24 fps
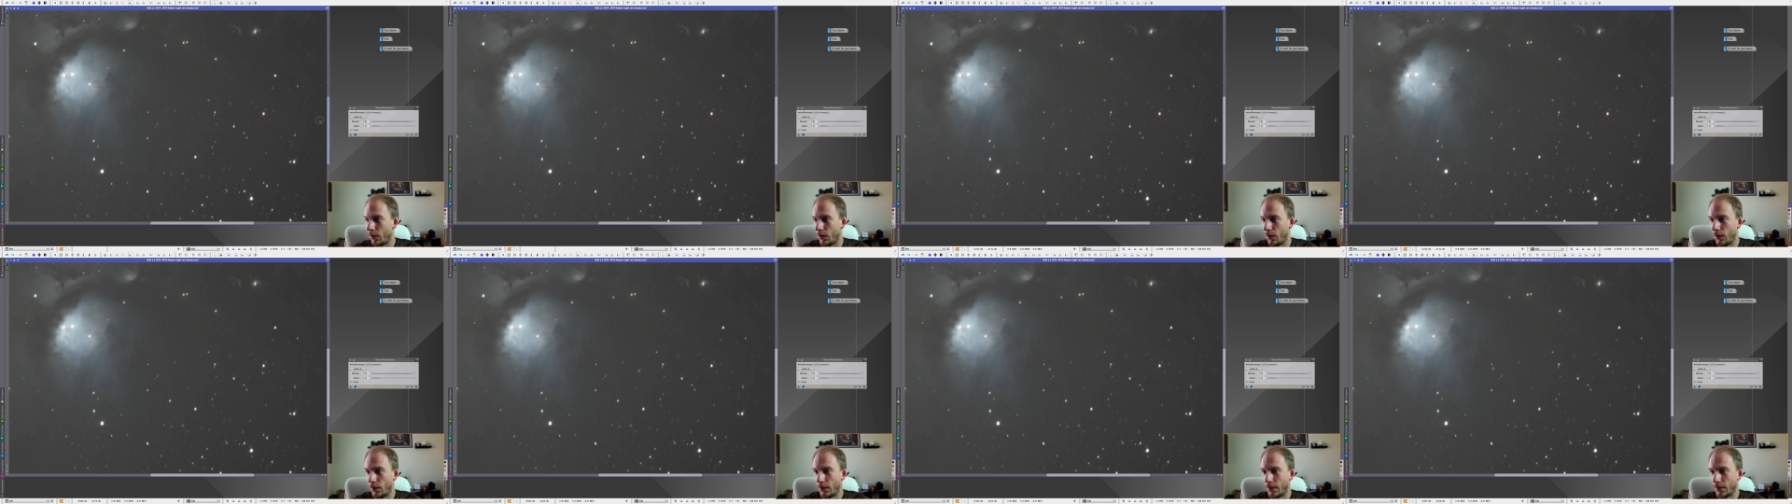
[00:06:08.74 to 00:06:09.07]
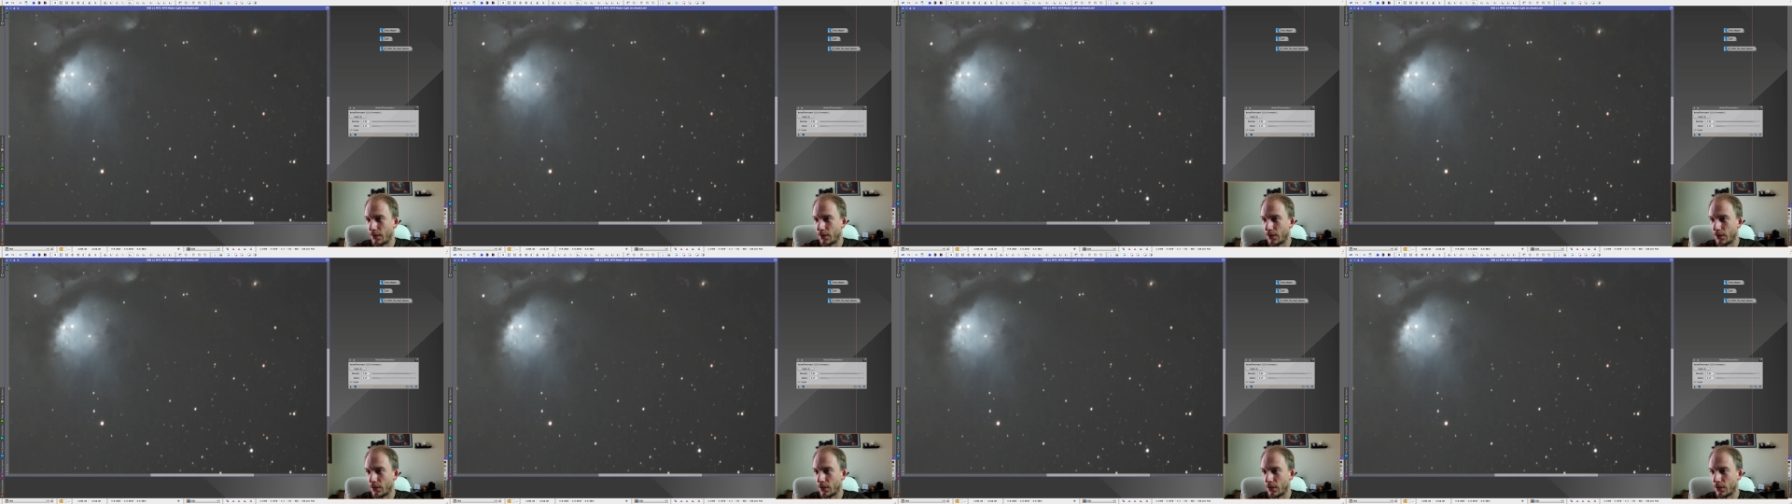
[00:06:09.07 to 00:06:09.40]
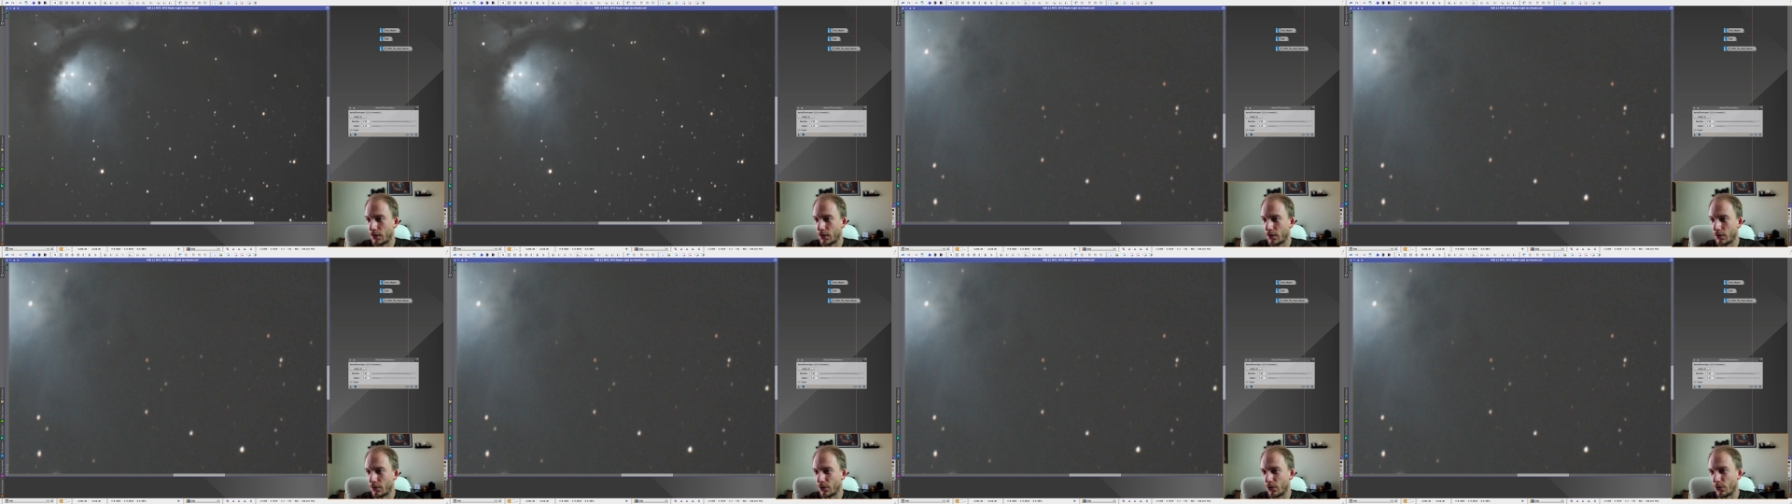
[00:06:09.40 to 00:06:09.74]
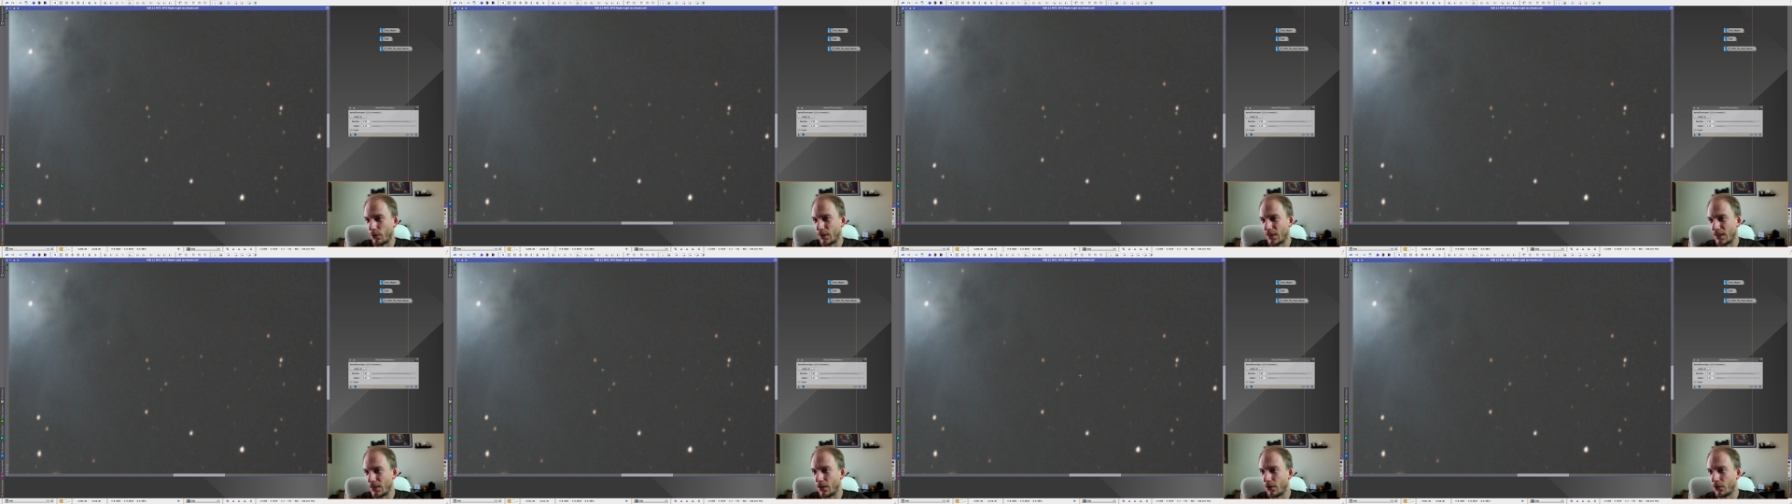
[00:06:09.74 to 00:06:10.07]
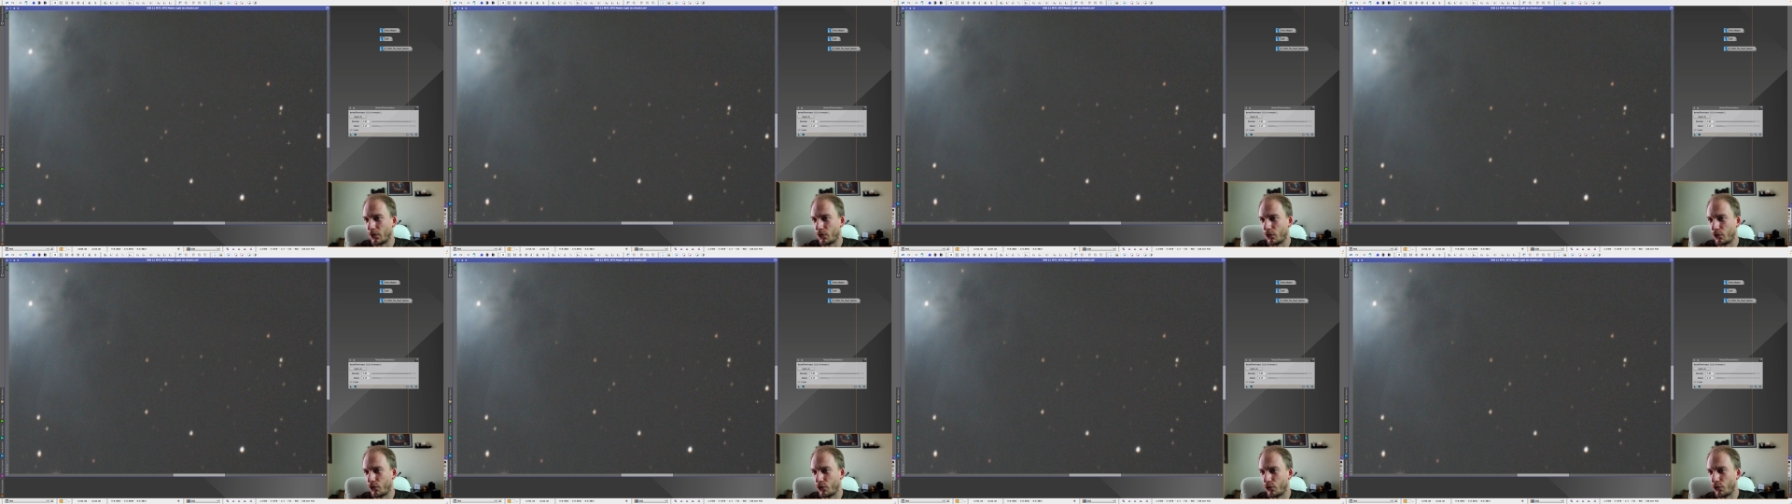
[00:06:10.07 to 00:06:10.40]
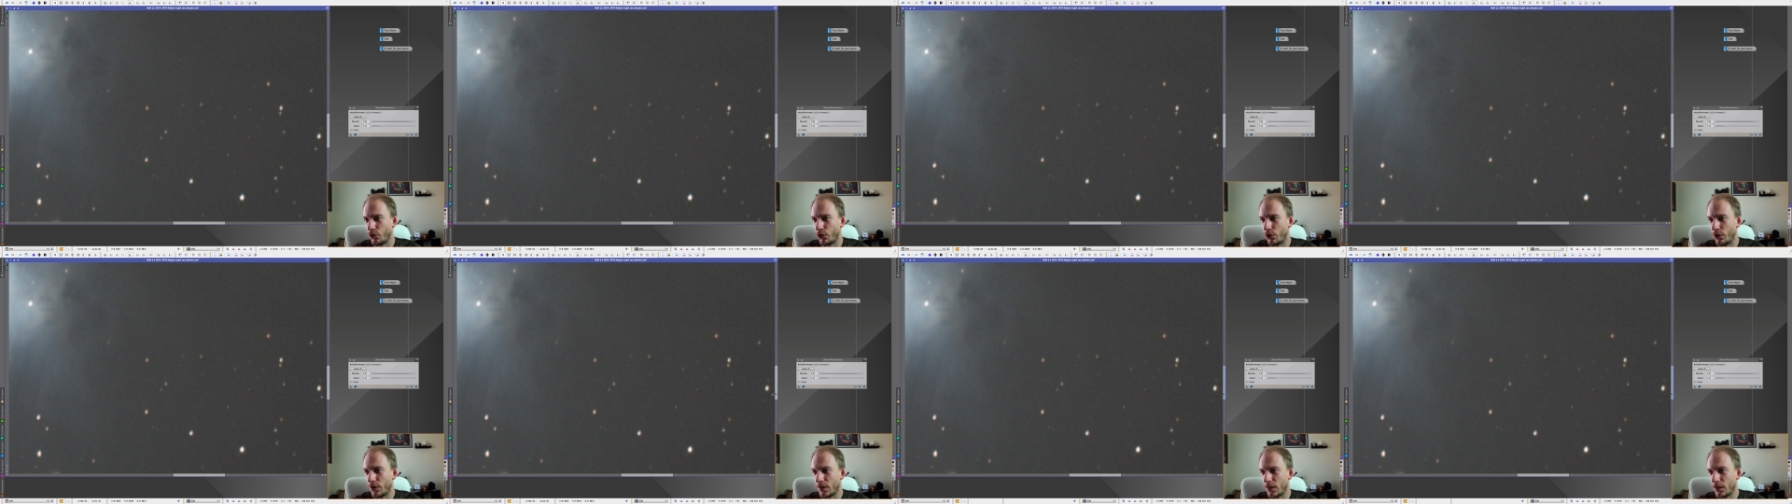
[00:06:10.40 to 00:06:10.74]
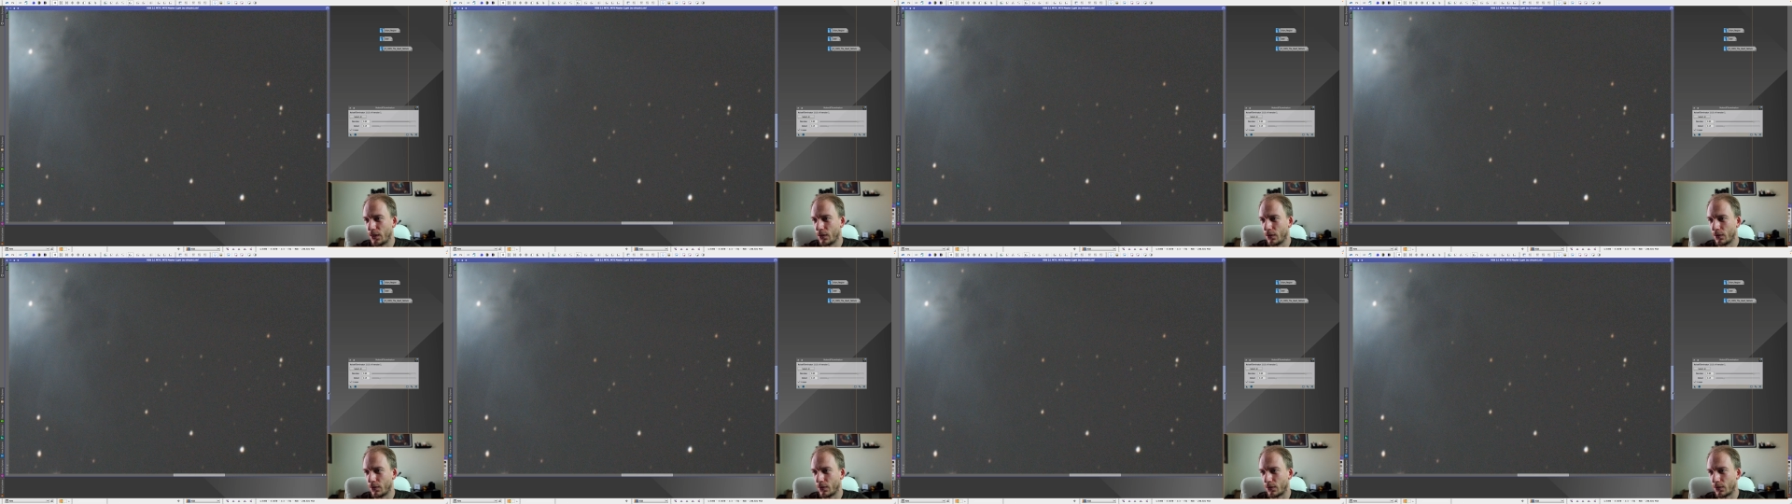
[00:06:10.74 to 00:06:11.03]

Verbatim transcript: unless so it's not too noisy